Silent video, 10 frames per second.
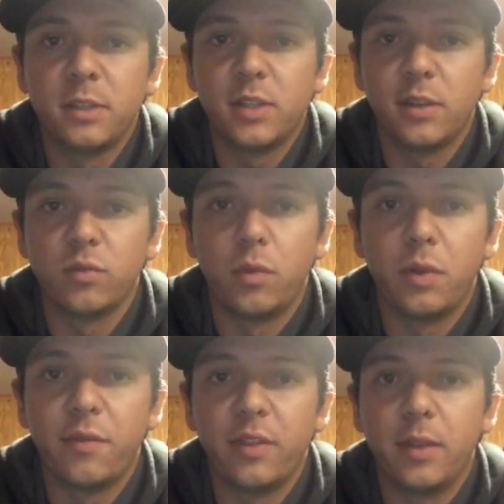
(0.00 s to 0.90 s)
So that was one
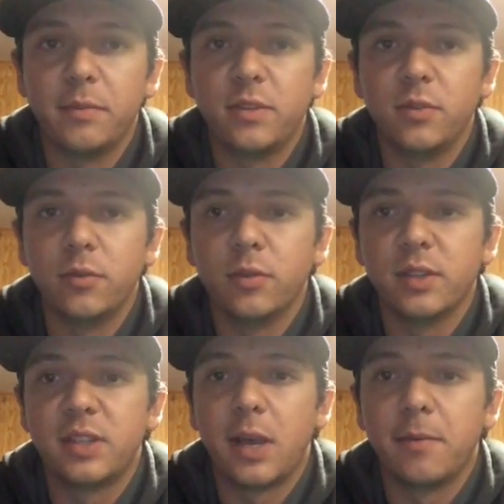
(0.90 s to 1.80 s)
way for them to
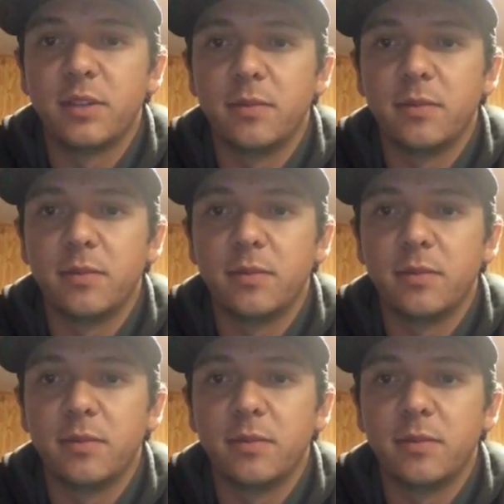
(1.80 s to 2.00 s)
establish